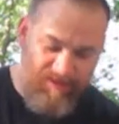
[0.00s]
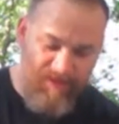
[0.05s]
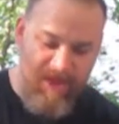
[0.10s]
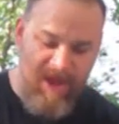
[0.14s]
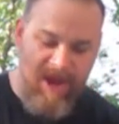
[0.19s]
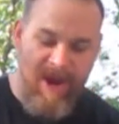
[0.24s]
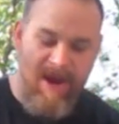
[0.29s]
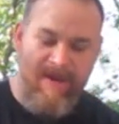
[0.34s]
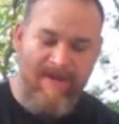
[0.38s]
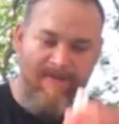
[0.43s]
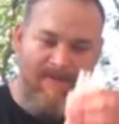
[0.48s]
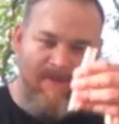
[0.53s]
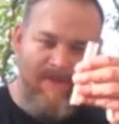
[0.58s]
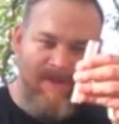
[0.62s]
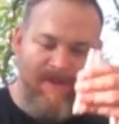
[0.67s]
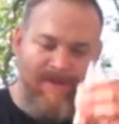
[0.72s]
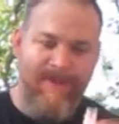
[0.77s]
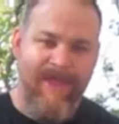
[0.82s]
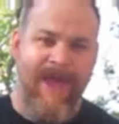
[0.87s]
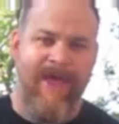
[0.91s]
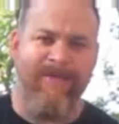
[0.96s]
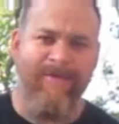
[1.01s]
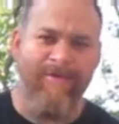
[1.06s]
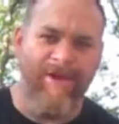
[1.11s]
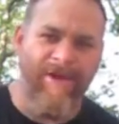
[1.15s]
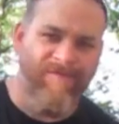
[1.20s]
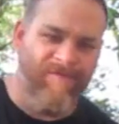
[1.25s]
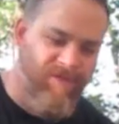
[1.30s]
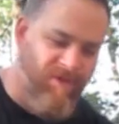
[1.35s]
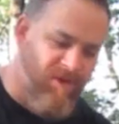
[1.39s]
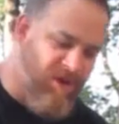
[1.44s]
There. Now they're
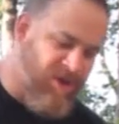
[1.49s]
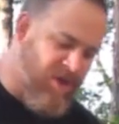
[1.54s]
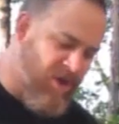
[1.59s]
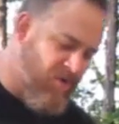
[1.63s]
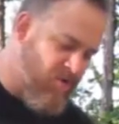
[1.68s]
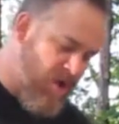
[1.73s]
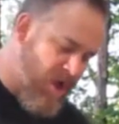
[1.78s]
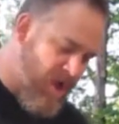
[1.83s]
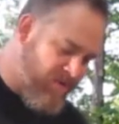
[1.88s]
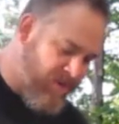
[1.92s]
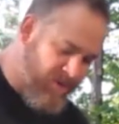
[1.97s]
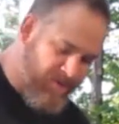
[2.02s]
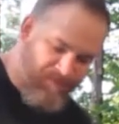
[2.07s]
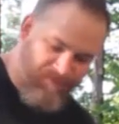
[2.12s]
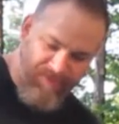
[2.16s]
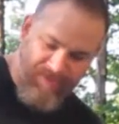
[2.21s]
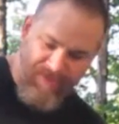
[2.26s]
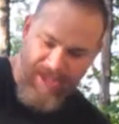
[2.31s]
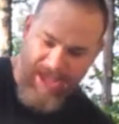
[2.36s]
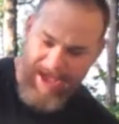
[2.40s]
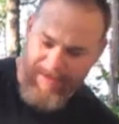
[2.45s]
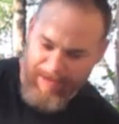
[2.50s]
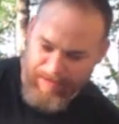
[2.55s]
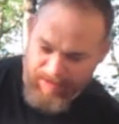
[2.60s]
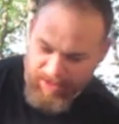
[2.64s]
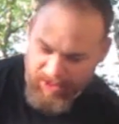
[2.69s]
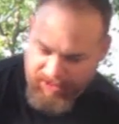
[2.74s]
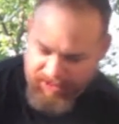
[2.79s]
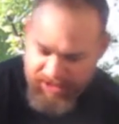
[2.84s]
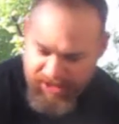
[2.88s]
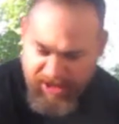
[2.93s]
even. There you go, Robbie. Happy
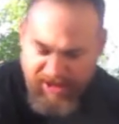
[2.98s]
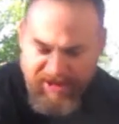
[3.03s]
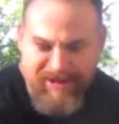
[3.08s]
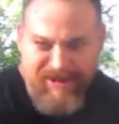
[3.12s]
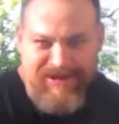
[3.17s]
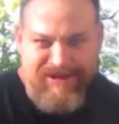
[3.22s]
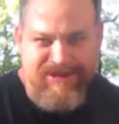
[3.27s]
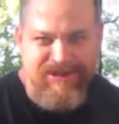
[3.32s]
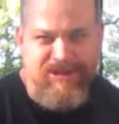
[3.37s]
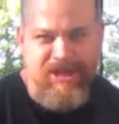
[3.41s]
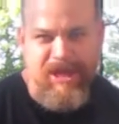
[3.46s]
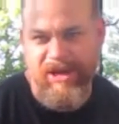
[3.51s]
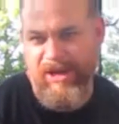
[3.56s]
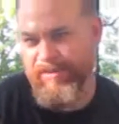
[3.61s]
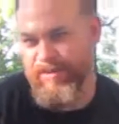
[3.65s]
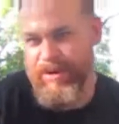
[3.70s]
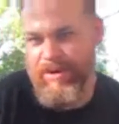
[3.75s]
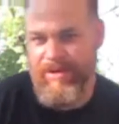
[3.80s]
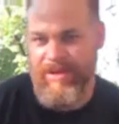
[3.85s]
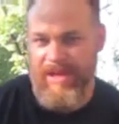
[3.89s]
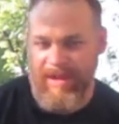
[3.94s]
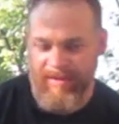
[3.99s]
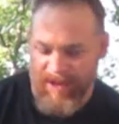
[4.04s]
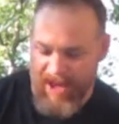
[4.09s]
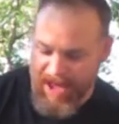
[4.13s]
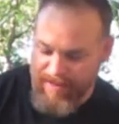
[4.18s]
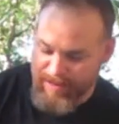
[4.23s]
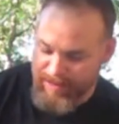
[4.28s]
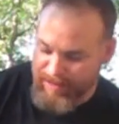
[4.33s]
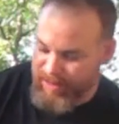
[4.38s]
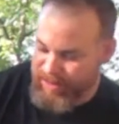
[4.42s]
birthday. It's not your birthday, but
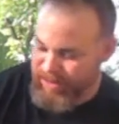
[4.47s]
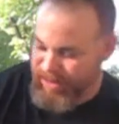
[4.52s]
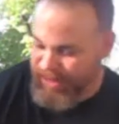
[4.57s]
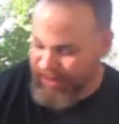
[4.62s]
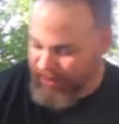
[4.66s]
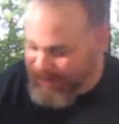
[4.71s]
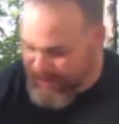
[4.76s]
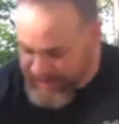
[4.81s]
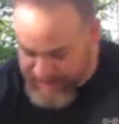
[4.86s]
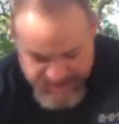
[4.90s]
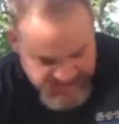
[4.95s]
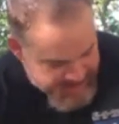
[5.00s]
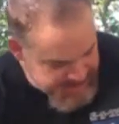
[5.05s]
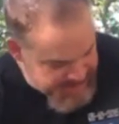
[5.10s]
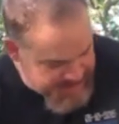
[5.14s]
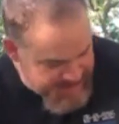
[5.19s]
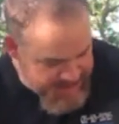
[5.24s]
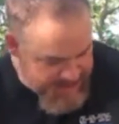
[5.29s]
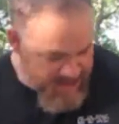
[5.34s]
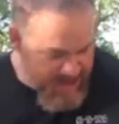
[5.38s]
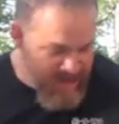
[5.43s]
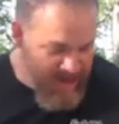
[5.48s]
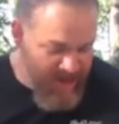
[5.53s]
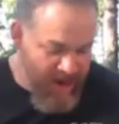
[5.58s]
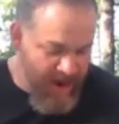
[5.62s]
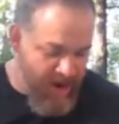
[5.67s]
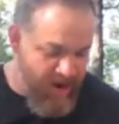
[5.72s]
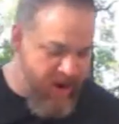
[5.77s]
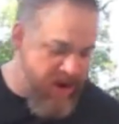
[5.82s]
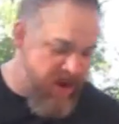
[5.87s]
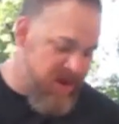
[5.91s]
happy birthday anyways.
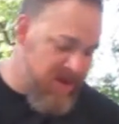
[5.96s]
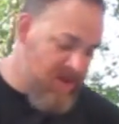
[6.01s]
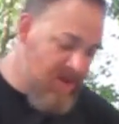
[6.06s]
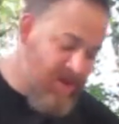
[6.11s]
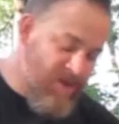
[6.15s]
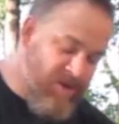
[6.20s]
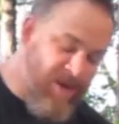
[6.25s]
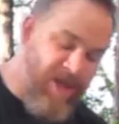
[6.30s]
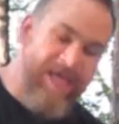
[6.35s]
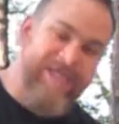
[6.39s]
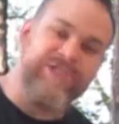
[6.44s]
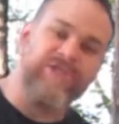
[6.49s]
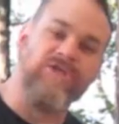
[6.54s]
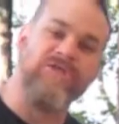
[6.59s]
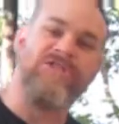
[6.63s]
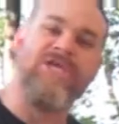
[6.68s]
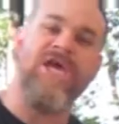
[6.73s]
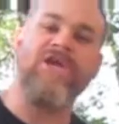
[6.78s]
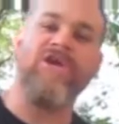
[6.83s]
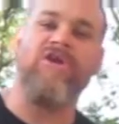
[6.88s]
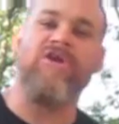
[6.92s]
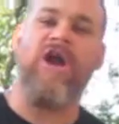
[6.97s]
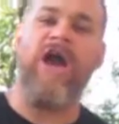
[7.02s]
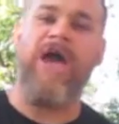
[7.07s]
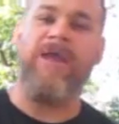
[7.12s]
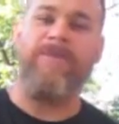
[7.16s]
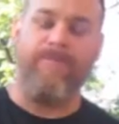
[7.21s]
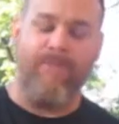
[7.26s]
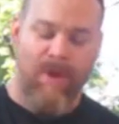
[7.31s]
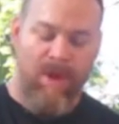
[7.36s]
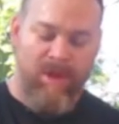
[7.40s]
Alright. Next, you're going to take your
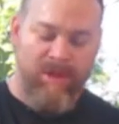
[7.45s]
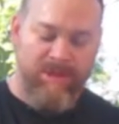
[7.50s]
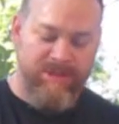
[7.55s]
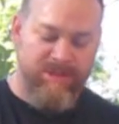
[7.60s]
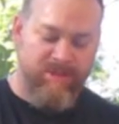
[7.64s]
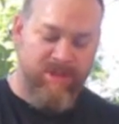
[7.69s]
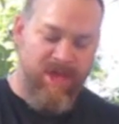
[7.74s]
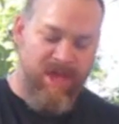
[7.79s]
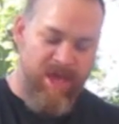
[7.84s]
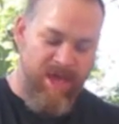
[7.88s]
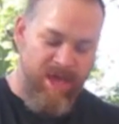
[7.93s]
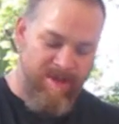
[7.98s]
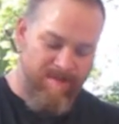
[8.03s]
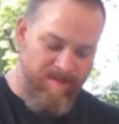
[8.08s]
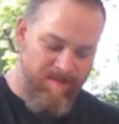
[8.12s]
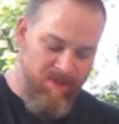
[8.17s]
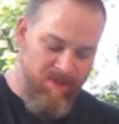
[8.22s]
cotton balls, okay? And